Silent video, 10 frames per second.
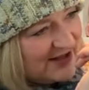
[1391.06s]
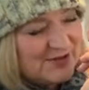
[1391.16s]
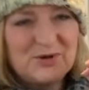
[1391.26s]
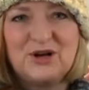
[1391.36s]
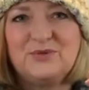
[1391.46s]

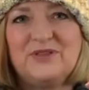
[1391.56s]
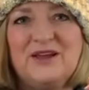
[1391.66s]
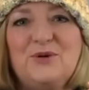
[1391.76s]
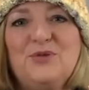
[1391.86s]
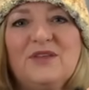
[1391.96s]
them on
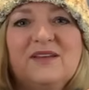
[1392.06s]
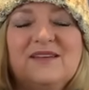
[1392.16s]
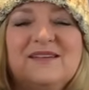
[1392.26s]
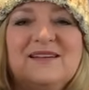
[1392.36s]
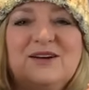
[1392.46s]
without
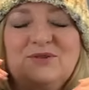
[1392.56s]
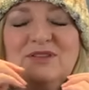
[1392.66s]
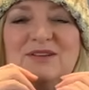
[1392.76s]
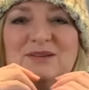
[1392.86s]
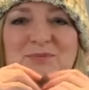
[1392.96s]

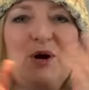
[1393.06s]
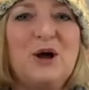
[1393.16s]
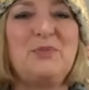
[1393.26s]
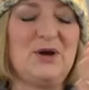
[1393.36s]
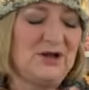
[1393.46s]
the
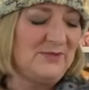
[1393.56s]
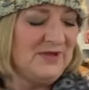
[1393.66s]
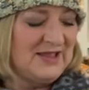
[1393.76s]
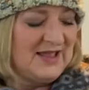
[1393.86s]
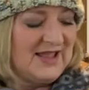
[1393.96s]
pom-pom,
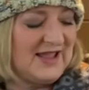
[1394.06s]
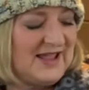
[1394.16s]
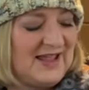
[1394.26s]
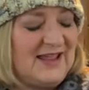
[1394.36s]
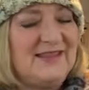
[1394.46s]

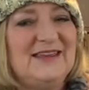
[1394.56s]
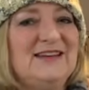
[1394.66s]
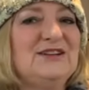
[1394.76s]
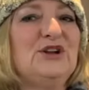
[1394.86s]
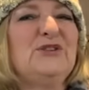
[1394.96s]
and they
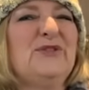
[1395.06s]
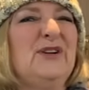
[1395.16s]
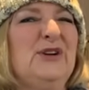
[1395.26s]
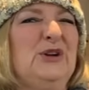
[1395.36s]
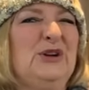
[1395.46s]
didn't look
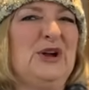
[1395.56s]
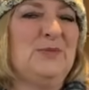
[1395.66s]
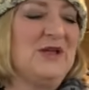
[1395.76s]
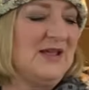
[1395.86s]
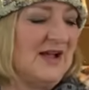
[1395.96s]
very good on
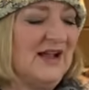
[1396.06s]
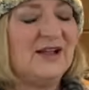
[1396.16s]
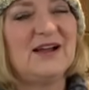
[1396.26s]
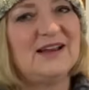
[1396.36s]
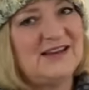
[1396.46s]
me.
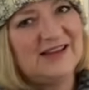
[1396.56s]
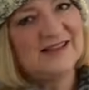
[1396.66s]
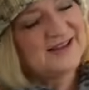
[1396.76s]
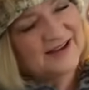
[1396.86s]
I need the